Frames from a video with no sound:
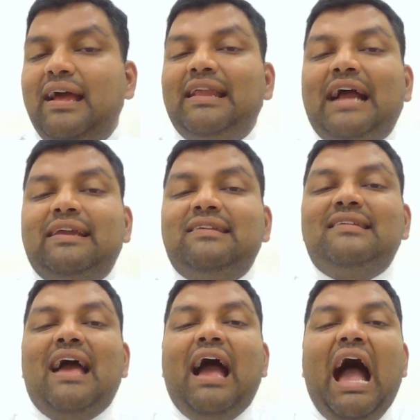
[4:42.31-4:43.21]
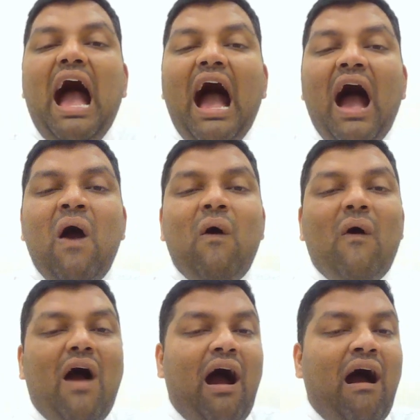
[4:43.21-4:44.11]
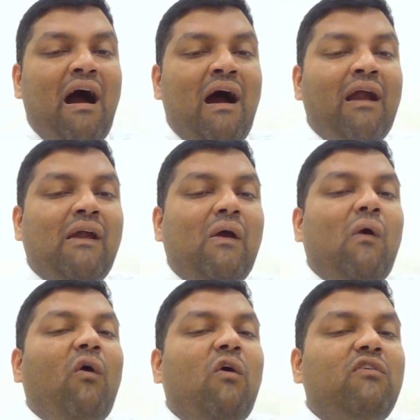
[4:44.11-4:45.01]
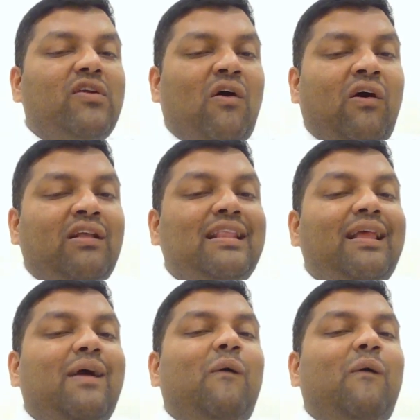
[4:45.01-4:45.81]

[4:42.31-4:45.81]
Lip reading: that is how our overall